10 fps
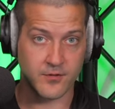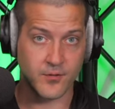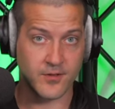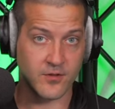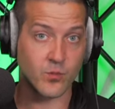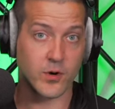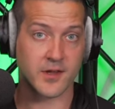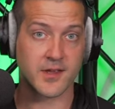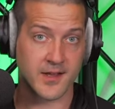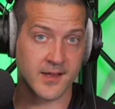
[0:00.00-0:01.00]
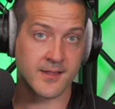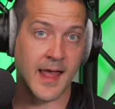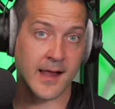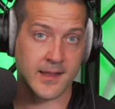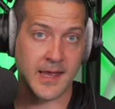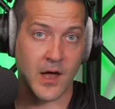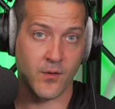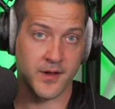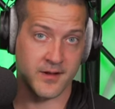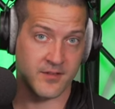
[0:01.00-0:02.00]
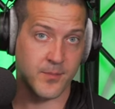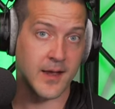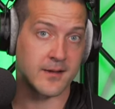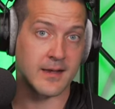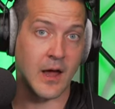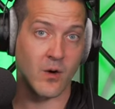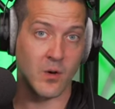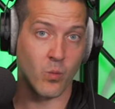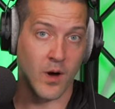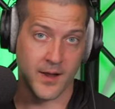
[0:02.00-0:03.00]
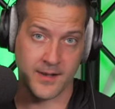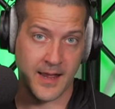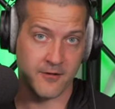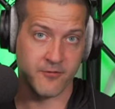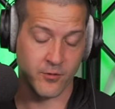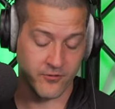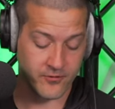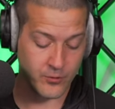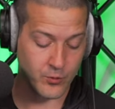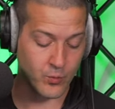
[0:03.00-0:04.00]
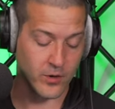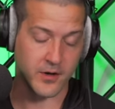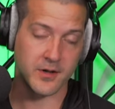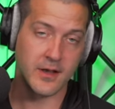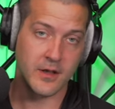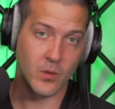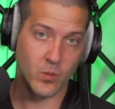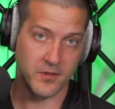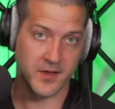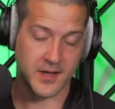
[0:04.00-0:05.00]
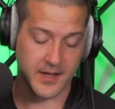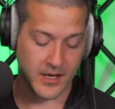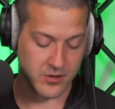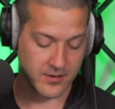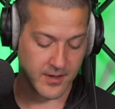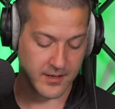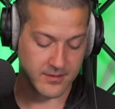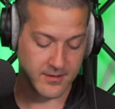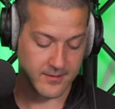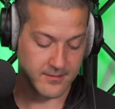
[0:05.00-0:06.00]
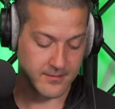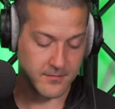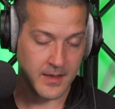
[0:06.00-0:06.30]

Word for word: So this is working exactly how I expect and how I want headphones to work with a connection like this.